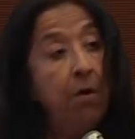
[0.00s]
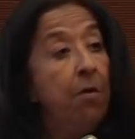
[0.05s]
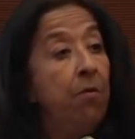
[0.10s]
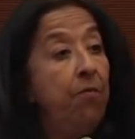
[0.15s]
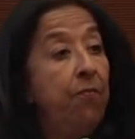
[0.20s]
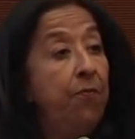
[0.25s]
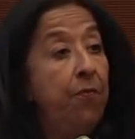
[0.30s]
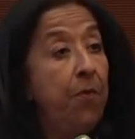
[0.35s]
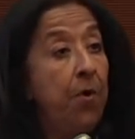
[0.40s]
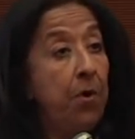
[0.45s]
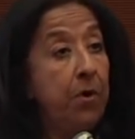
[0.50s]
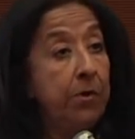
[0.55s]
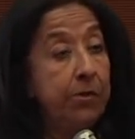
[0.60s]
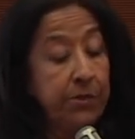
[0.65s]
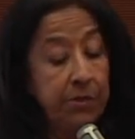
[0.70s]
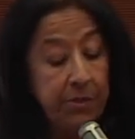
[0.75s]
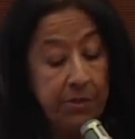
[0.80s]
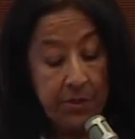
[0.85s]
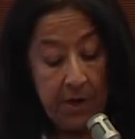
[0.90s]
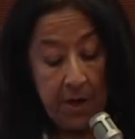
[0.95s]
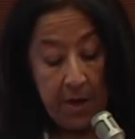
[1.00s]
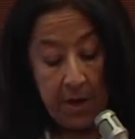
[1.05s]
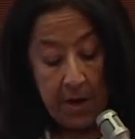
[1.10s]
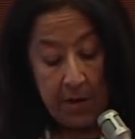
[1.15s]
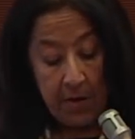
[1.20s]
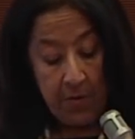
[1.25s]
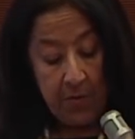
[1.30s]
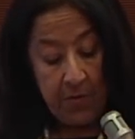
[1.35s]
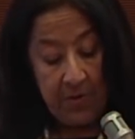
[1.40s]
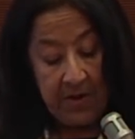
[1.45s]
First,
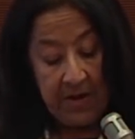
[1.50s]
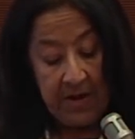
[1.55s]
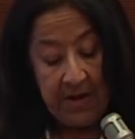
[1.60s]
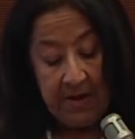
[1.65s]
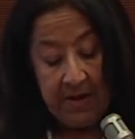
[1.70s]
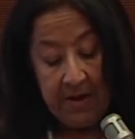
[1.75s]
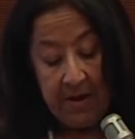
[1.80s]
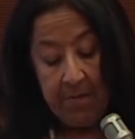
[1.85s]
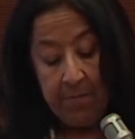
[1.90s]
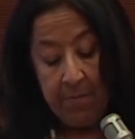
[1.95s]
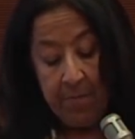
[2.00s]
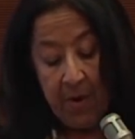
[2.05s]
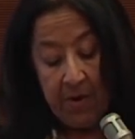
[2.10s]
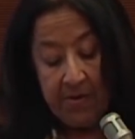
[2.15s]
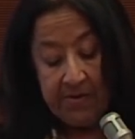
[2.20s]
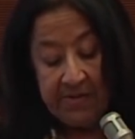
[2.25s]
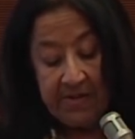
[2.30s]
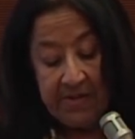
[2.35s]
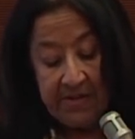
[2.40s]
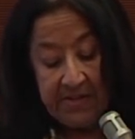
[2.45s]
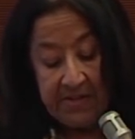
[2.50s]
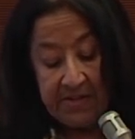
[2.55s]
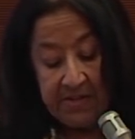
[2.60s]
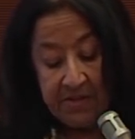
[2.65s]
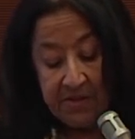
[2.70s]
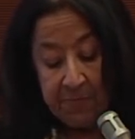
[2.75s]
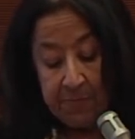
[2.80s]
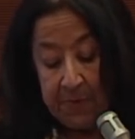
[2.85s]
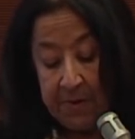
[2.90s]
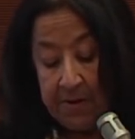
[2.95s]
you need a
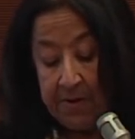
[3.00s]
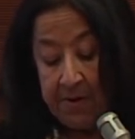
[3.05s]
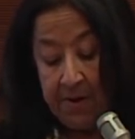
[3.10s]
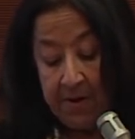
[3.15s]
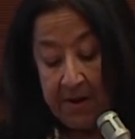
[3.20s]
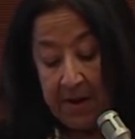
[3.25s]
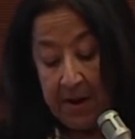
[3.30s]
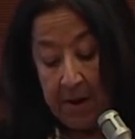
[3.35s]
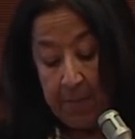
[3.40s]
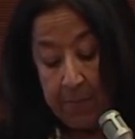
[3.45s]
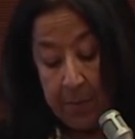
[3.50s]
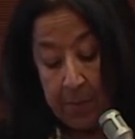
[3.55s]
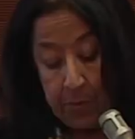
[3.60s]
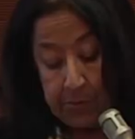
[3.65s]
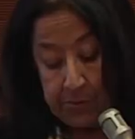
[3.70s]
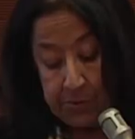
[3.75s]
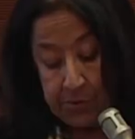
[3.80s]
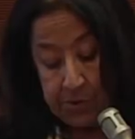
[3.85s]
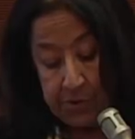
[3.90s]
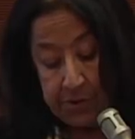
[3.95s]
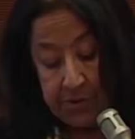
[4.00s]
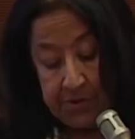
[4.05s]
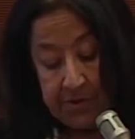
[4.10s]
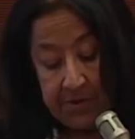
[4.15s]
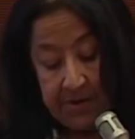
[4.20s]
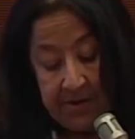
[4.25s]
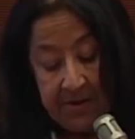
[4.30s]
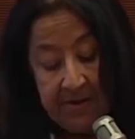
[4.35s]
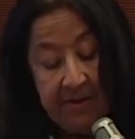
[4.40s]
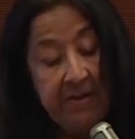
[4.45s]
multidisciplinary approach.
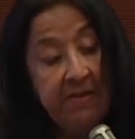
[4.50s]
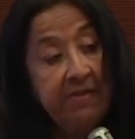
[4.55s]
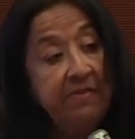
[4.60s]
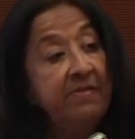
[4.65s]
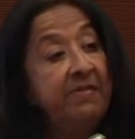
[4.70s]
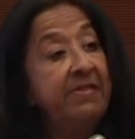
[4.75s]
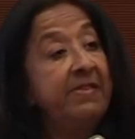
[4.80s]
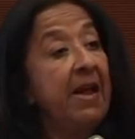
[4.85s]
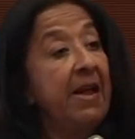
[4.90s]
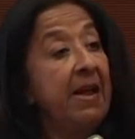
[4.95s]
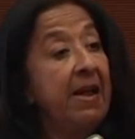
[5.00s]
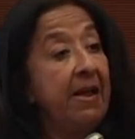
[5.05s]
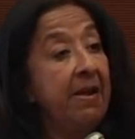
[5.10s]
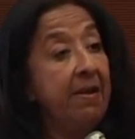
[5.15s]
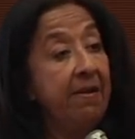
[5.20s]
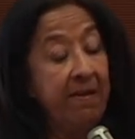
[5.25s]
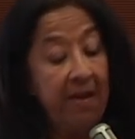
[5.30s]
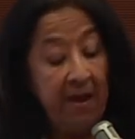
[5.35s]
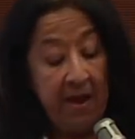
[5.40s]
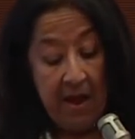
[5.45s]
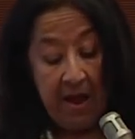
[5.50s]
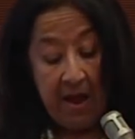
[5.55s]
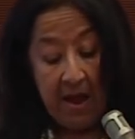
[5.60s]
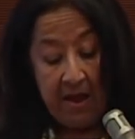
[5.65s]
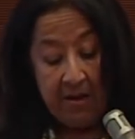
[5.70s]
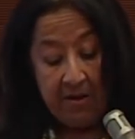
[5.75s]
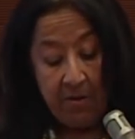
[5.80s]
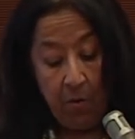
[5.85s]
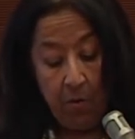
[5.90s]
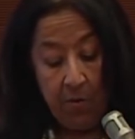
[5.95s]
Second,
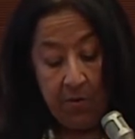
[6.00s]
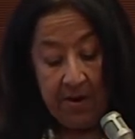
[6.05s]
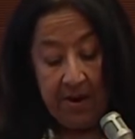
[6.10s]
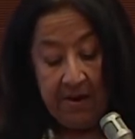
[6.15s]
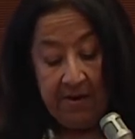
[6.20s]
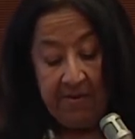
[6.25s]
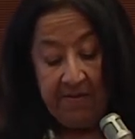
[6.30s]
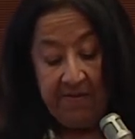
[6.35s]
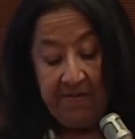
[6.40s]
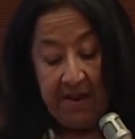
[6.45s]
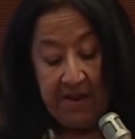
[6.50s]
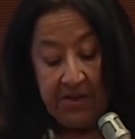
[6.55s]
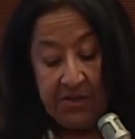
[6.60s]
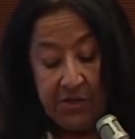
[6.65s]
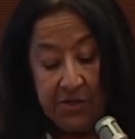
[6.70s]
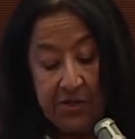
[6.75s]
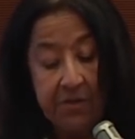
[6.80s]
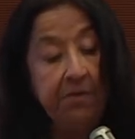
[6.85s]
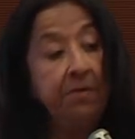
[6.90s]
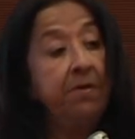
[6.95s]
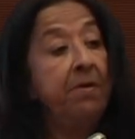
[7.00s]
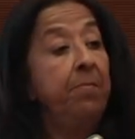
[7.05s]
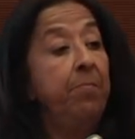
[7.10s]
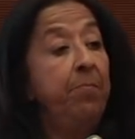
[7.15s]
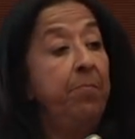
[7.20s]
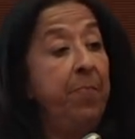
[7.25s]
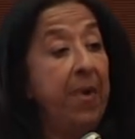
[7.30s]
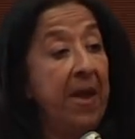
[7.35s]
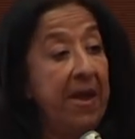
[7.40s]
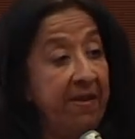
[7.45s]
an organization
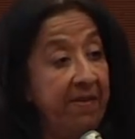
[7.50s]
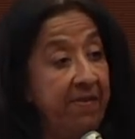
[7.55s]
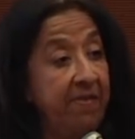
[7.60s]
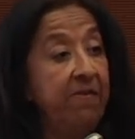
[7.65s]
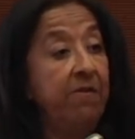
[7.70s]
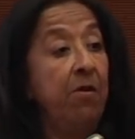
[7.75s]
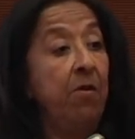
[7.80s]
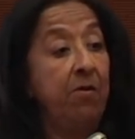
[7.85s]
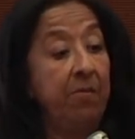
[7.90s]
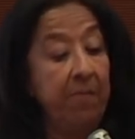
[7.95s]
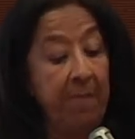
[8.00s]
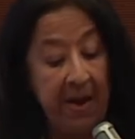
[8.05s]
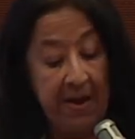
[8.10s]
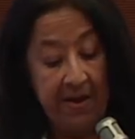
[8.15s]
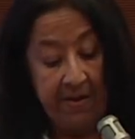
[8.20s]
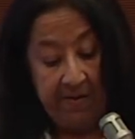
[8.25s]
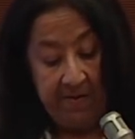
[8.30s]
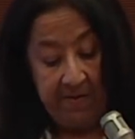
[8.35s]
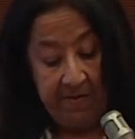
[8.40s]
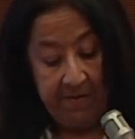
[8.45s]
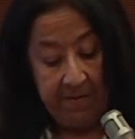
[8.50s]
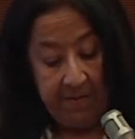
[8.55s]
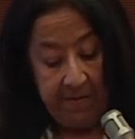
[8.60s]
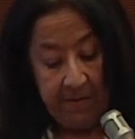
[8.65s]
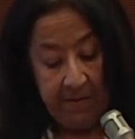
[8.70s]
based on merit.